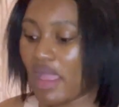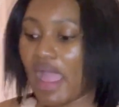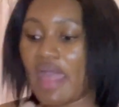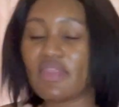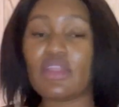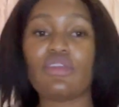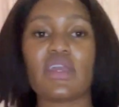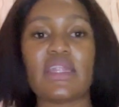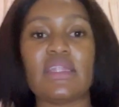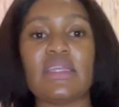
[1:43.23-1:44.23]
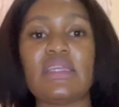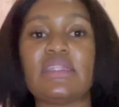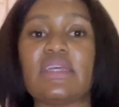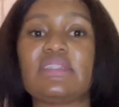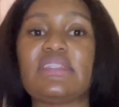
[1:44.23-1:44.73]
And then you're gonna need
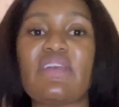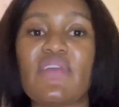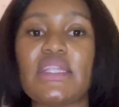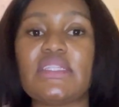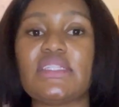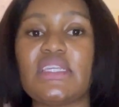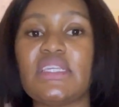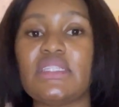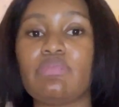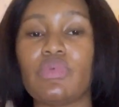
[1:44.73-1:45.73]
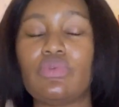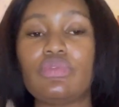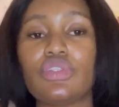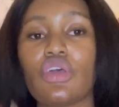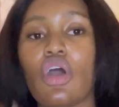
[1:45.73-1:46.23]
7
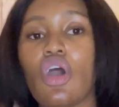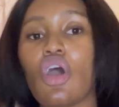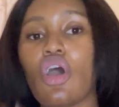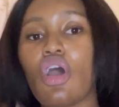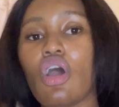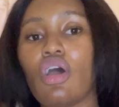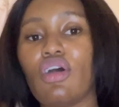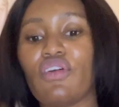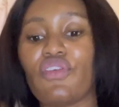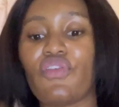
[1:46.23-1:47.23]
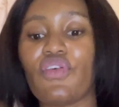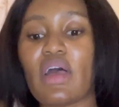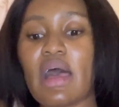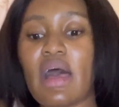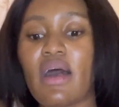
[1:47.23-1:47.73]
teaspoons of
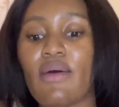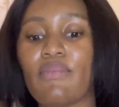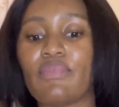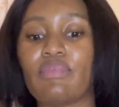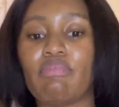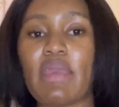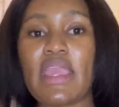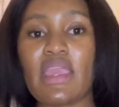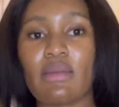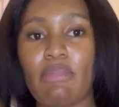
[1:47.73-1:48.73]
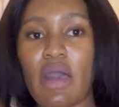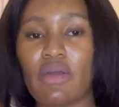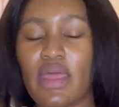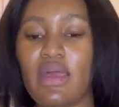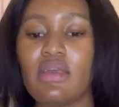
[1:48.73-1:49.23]
baking
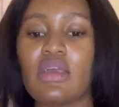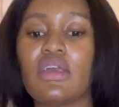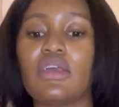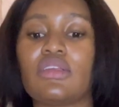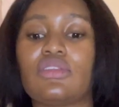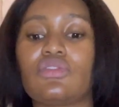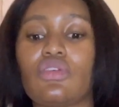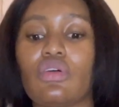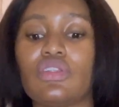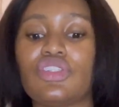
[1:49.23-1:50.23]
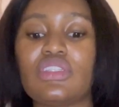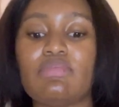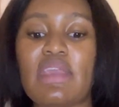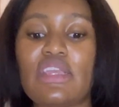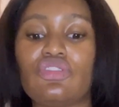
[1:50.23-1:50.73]
powder. So just
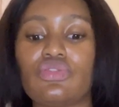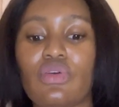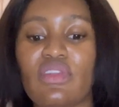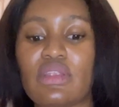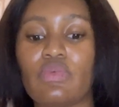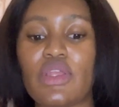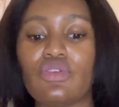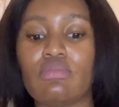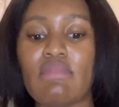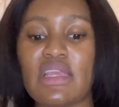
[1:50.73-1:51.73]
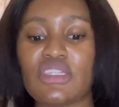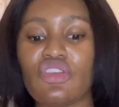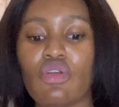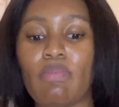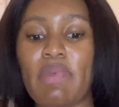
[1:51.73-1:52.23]
make sure that when you measure
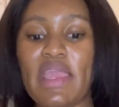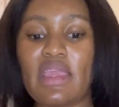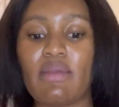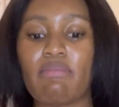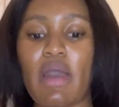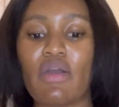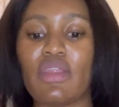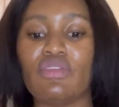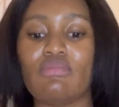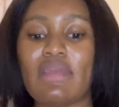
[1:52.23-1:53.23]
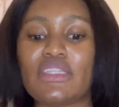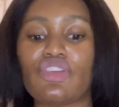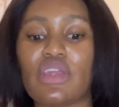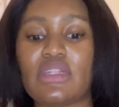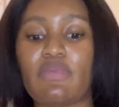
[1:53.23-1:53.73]
your baking powder, you measure
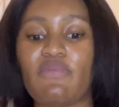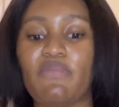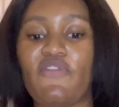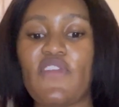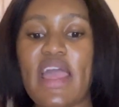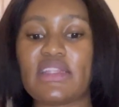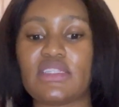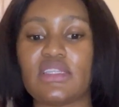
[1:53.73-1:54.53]
it flat